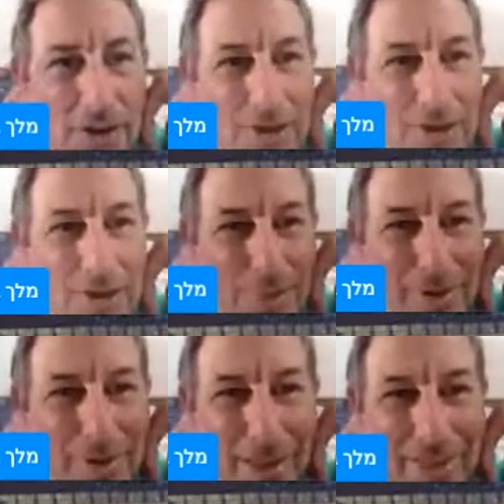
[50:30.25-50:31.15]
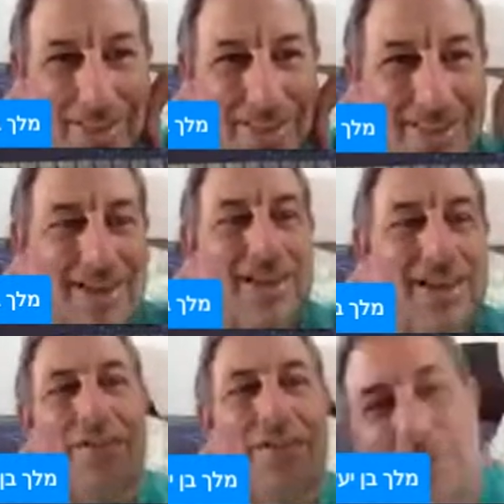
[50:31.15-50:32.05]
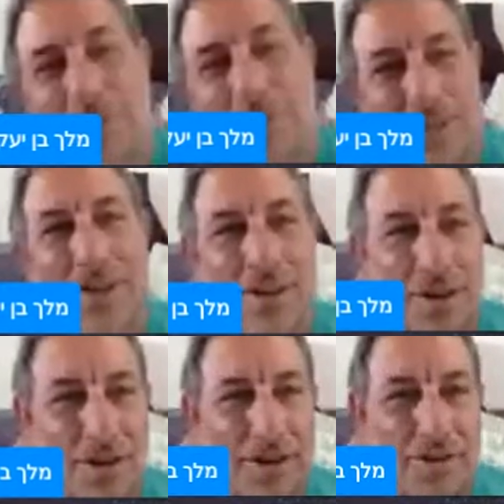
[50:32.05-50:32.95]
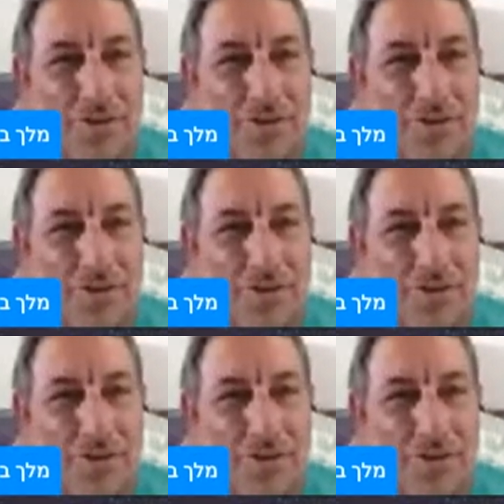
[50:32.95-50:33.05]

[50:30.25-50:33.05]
but by the second half of this verse, already his father-in-law.